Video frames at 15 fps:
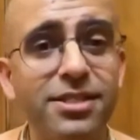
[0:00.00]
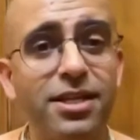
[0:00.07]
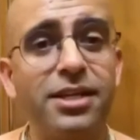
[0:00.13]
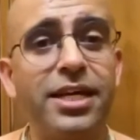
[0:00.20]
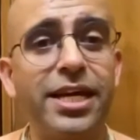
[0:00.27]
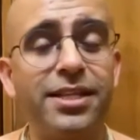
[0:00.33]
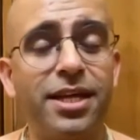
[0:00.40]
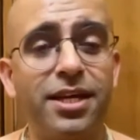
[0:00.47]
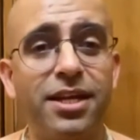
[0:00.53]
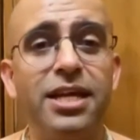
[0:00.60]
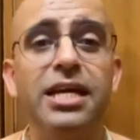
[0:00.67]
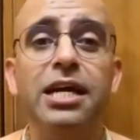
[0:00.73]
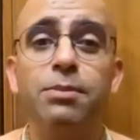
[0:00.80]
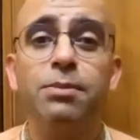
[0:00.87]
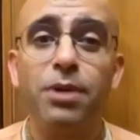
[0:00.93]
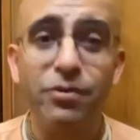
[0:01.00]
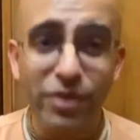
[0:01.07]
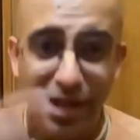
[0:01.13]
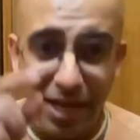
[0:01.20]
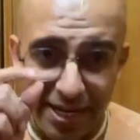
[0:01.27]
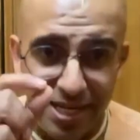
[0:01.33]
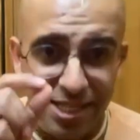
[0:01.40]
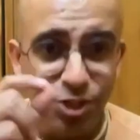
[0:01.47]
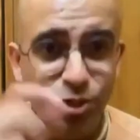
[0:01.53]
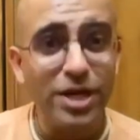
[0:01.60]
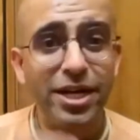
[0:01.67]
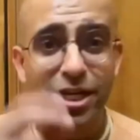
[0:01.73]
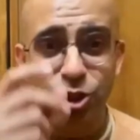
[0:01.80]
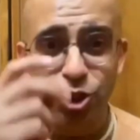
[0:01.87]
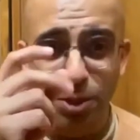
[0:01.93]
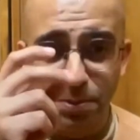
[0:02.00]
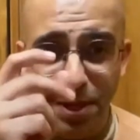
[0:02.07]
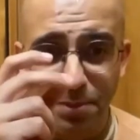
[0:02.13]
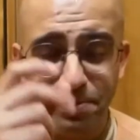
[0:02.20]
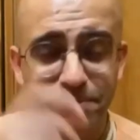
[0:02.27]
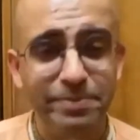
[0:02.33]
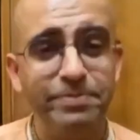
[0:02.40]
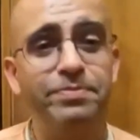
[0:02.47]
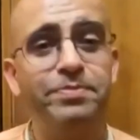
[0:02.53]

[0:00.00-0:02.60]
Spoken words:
in Sankirtan, but we get distracted in Japa.